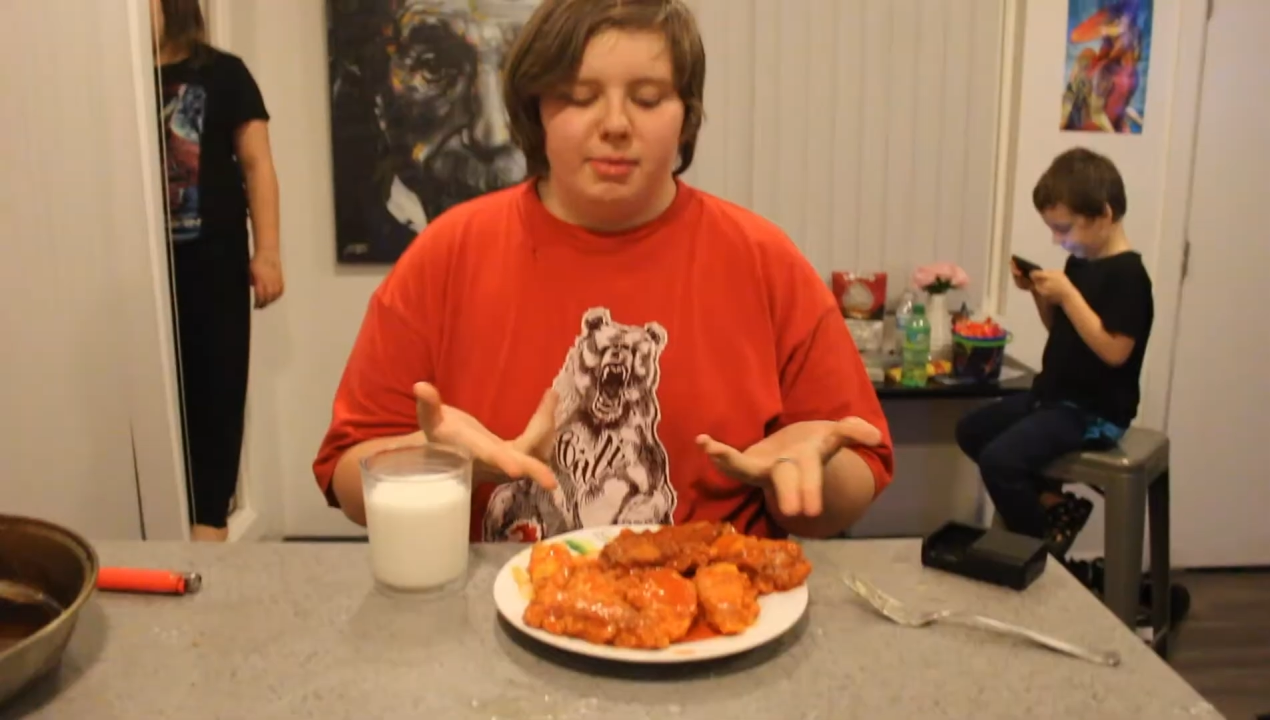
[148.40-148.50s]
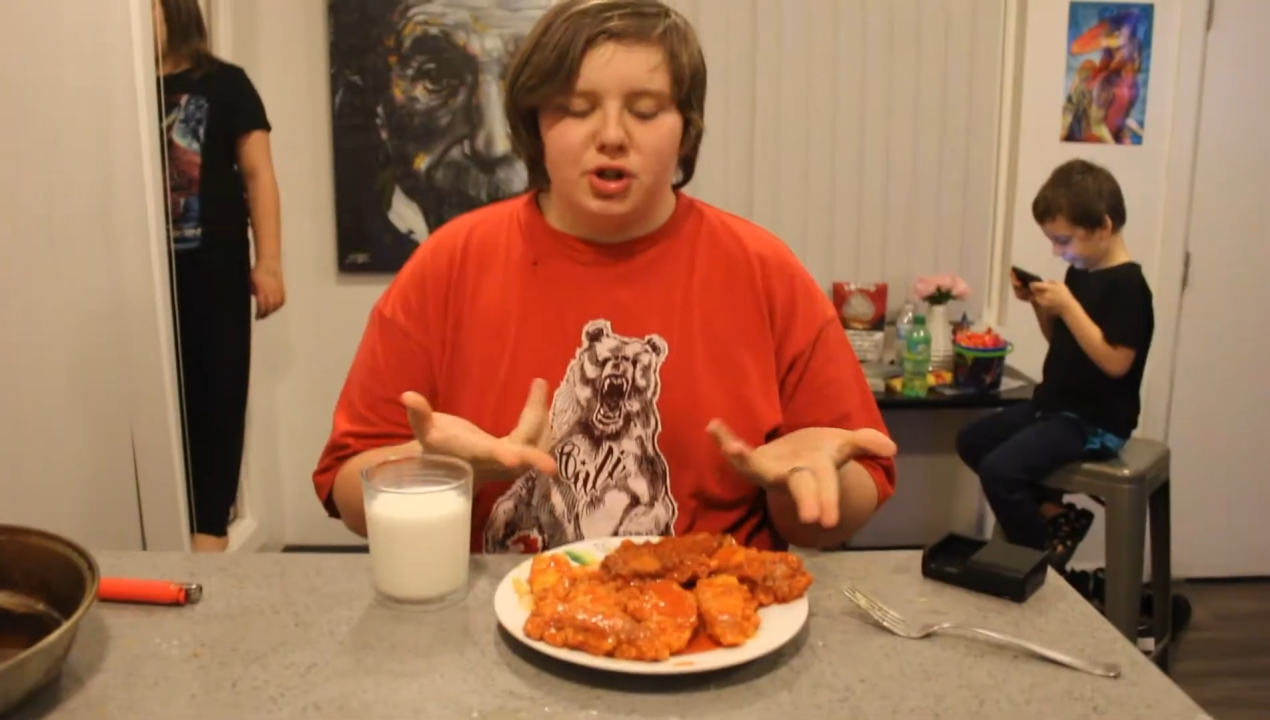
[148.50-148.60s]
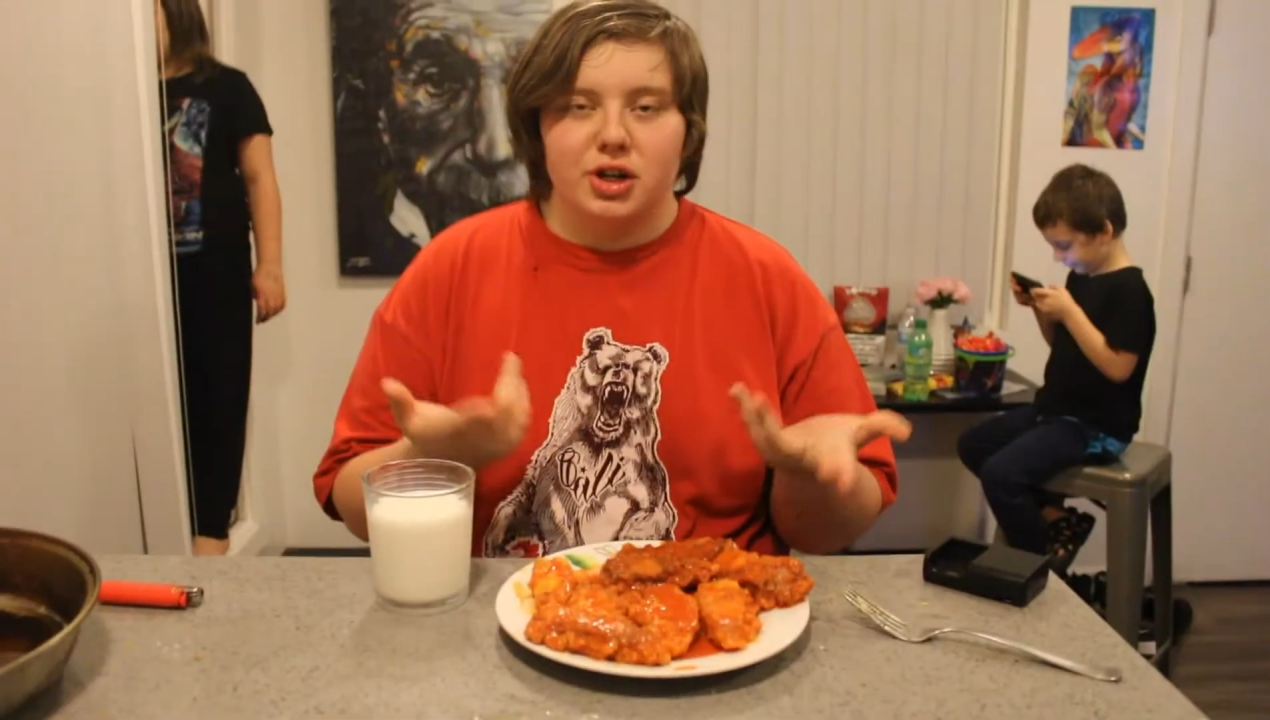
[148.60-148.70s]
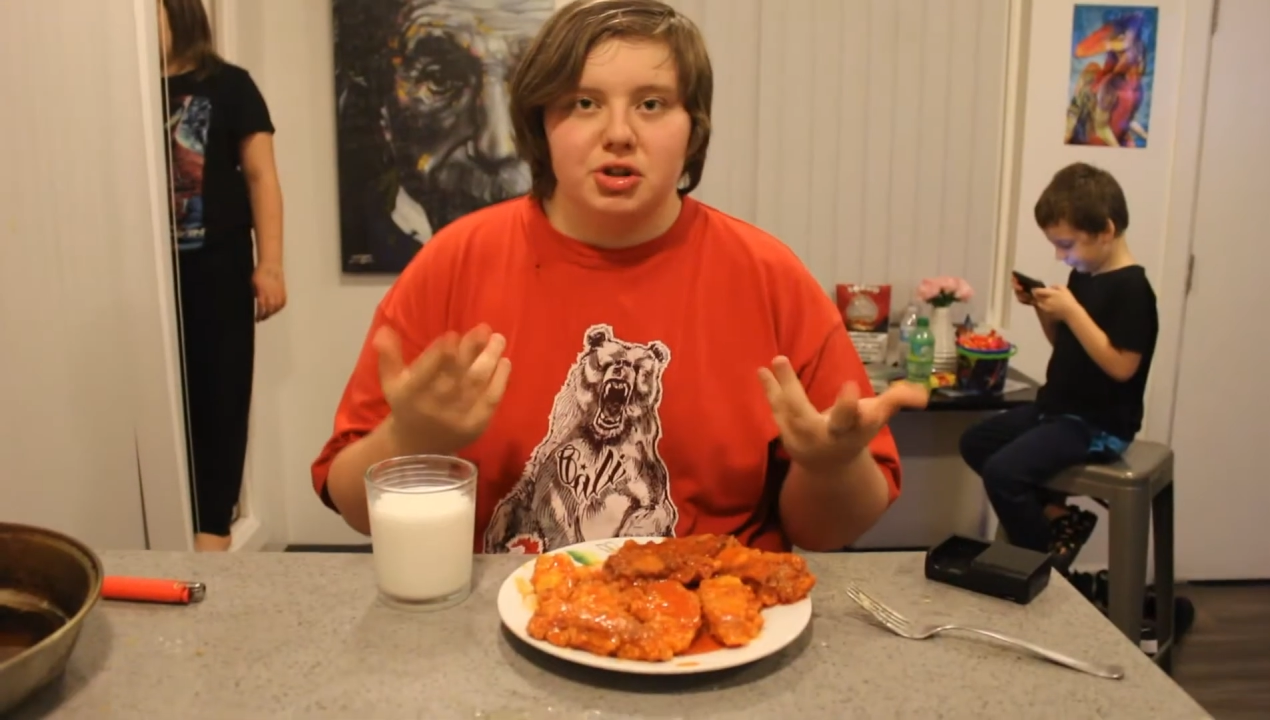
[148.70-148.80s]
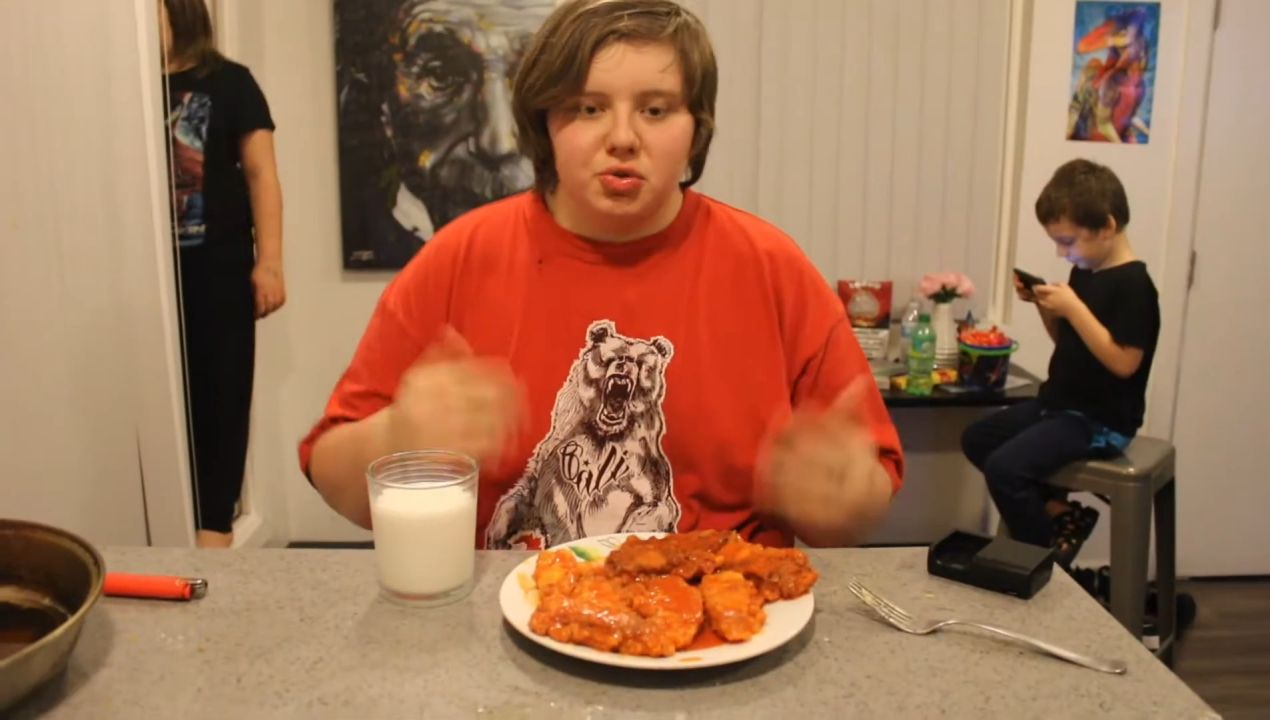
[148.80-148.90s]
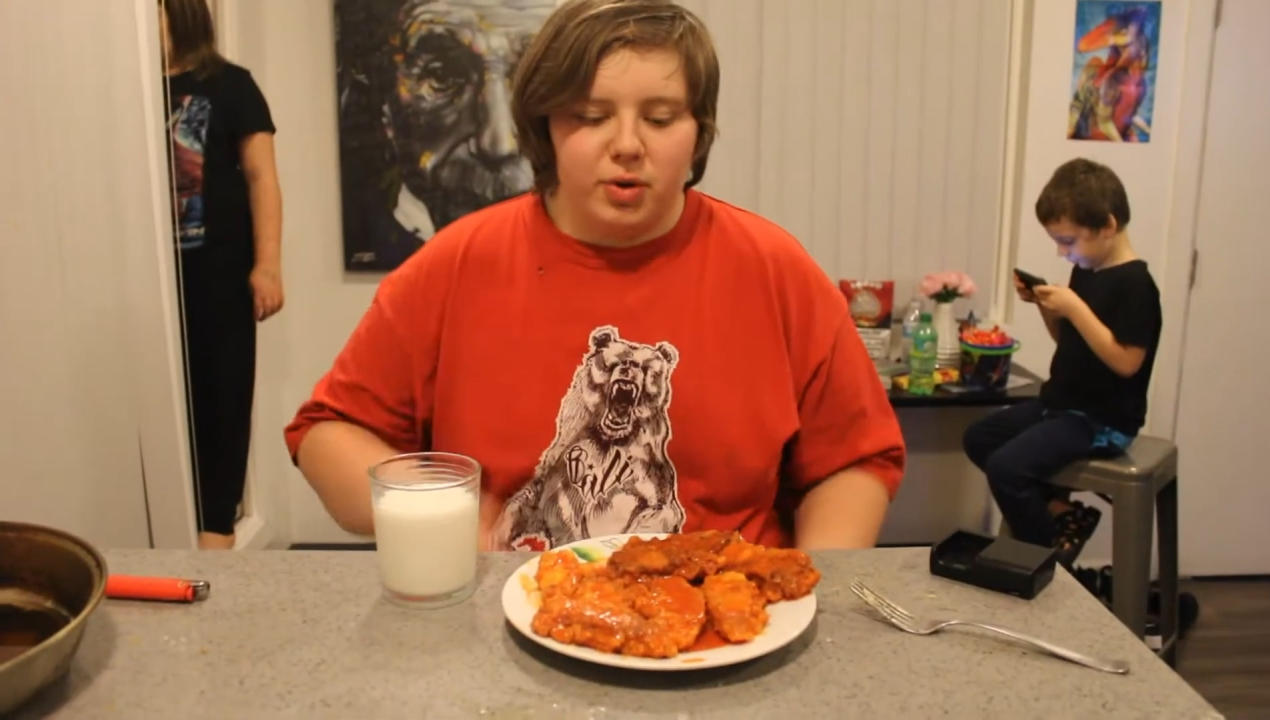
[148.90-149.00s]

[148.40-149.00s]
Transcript: try Joe's wings